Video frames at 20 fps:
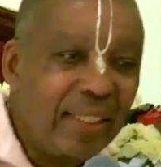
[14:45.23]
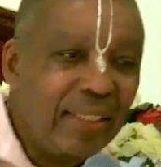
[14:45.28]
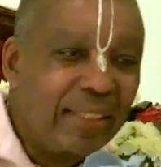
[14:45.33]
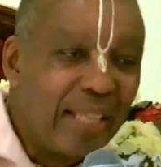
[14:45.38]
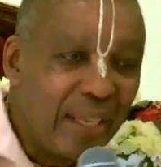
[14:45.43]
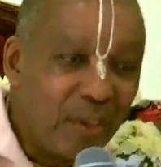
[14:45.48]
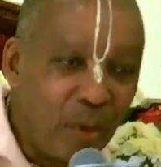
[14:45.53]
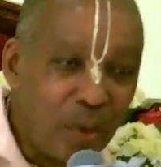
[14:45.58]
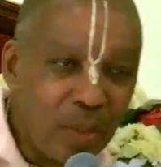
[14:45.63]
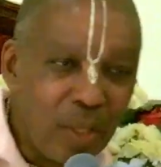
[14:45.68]

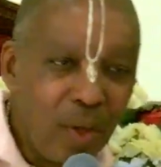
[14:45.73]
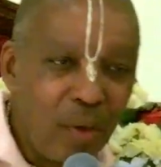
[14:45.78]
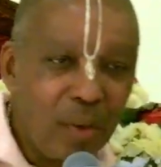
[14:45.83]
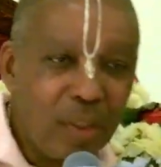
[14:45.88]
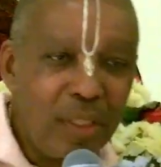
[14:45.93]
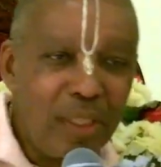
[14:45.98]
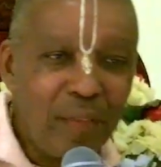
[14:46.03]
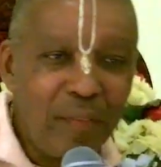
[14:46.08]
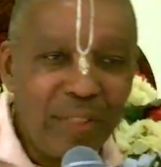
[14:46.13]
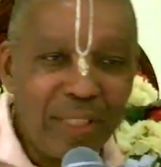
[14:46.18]
that although
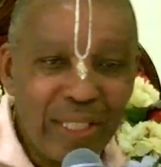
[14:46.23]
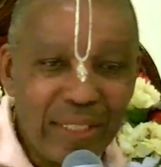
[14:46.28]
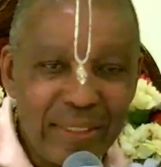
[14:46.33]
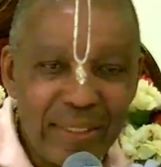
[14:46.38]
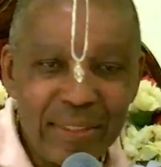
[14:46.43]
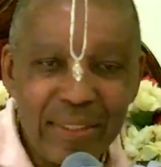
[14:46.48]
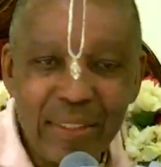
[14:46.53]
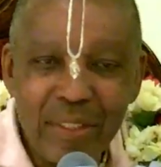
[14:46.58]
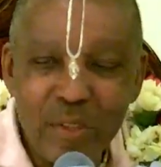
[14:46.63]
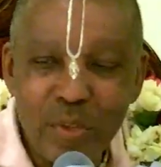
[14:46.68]
the living
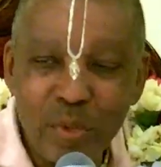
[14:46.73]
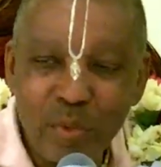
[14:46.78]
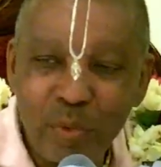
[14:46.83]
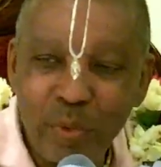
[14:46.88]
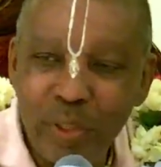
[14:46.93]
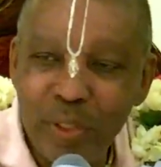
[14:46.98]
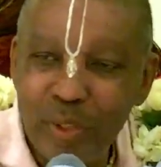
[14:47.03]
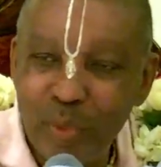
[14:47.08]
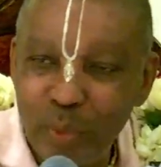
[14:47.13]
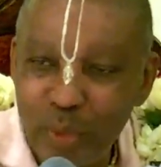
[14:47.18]
entity is
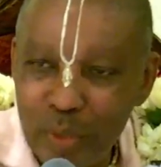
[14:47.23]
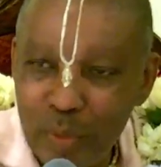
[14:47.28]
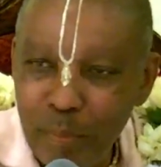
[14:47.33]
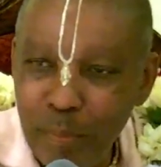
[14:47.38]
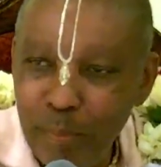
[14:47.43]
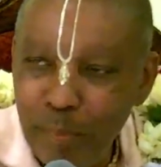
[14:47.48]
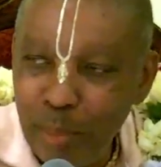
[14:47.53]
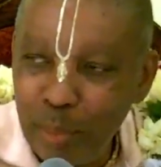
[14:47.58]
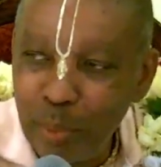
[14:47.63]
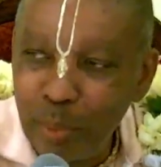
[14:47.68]
referred to as
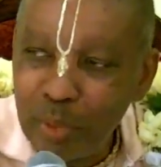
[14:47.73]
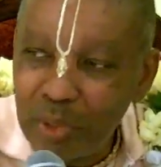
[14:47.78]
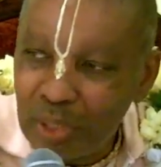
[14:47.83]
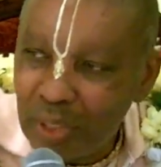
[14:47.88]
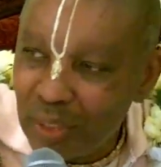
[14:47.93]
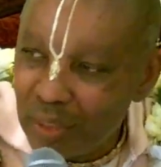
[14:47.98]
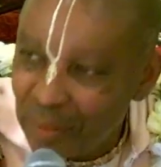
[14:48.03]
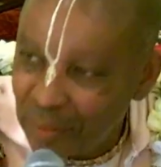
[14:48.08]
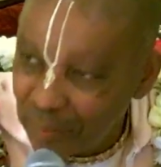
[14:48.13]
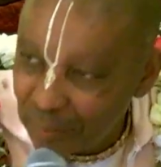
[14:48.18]

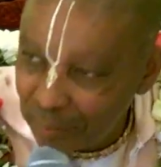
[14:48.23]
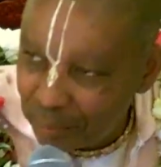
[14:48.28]
Purusha,